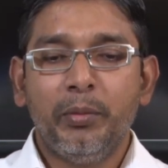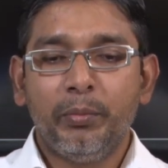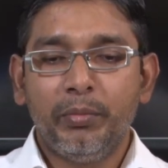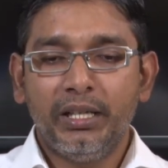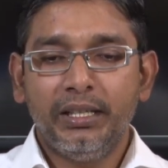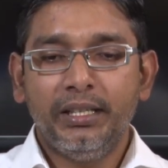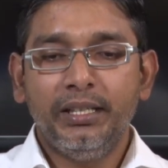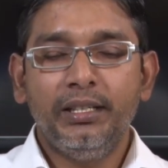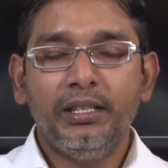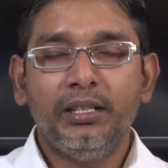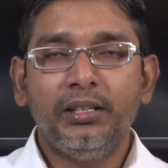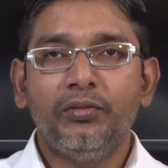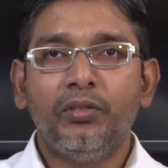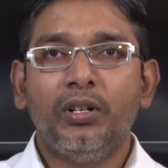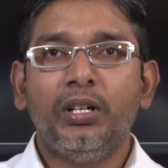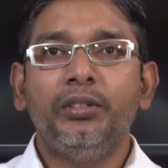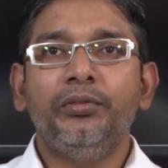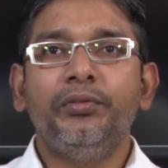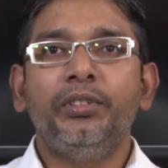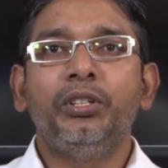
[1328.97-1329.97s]
But here
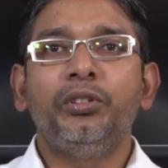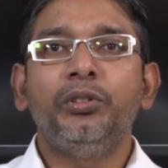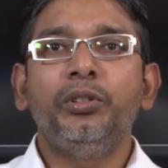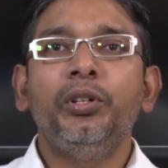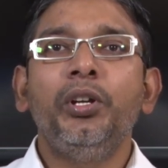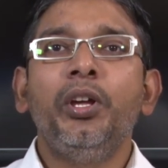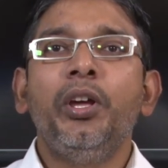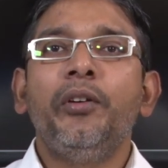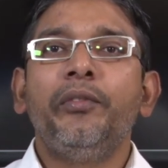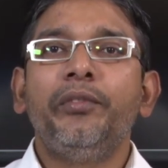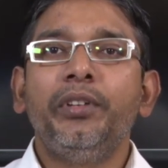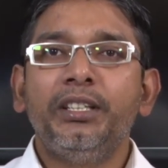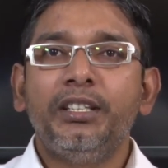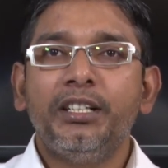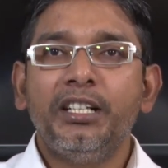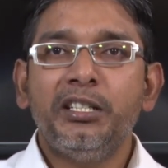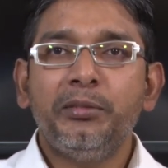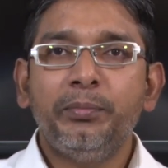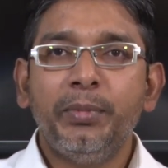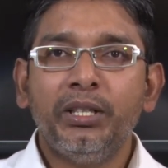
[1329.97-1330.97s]
what we do
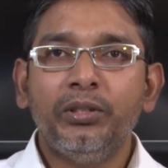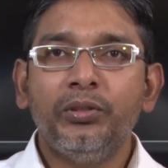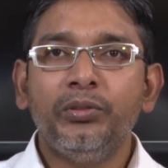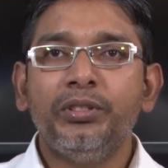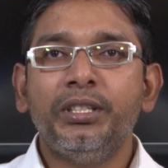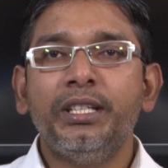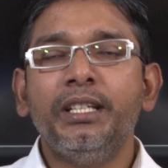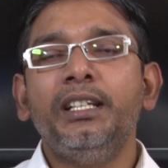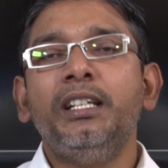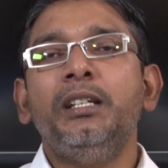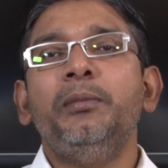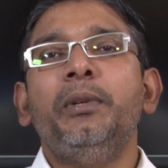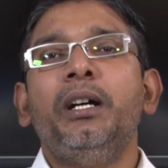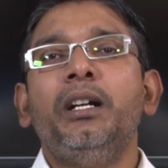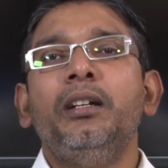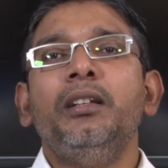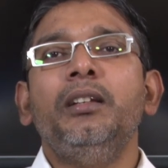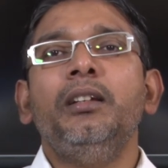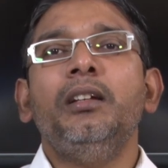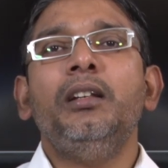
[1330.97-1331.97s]
with respect to single
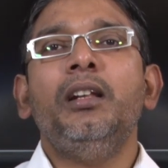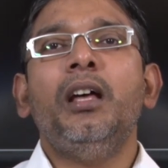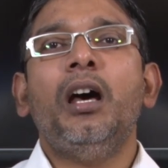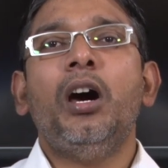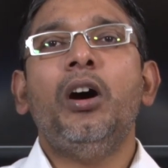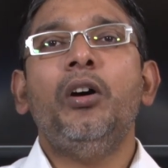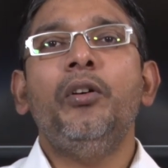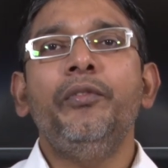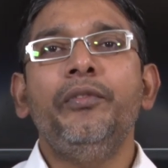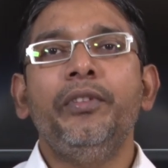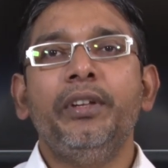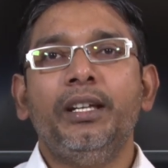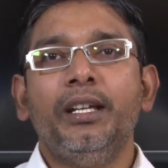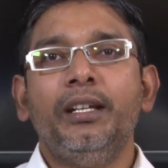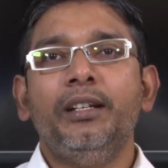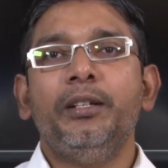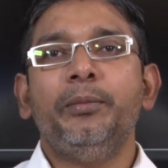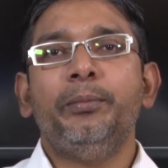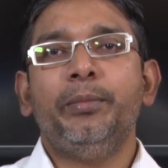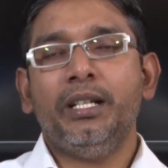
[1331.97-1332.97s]
particle how we
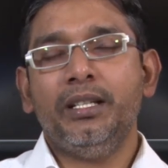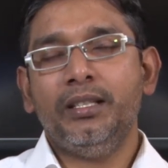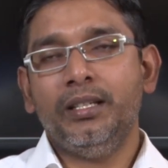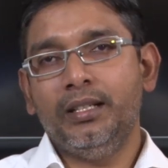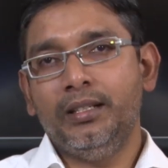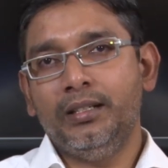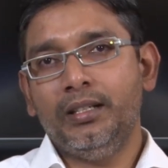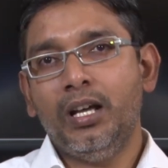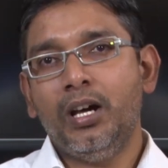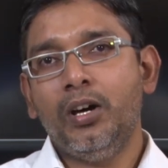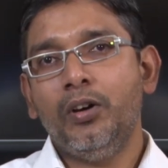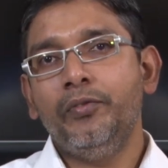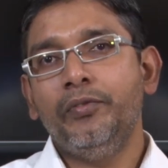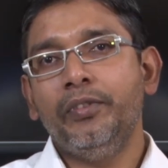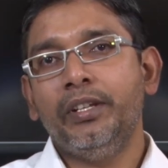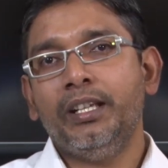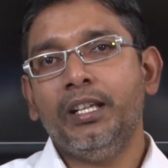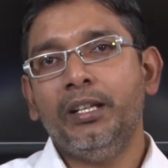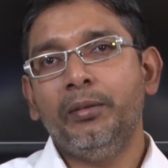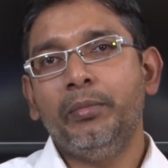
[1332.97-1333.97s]
can represent, how
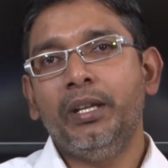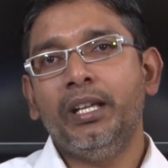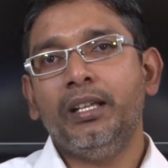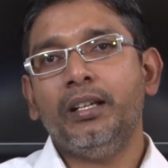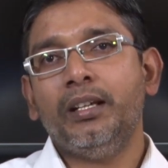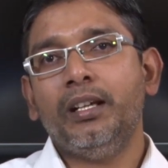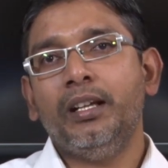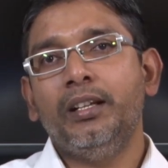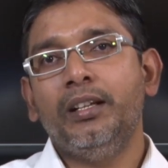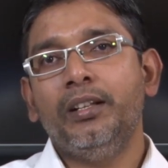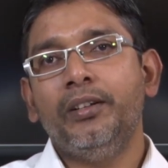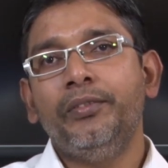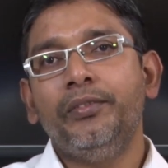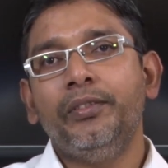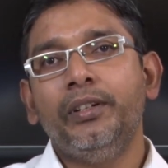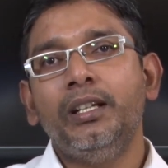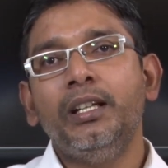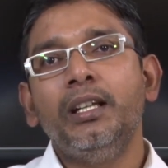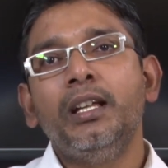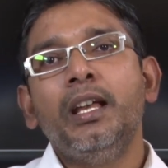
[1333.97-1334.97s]
we can make a kind
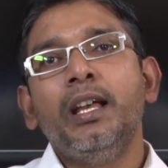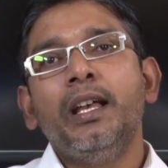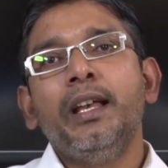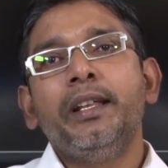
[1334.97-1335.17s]
of a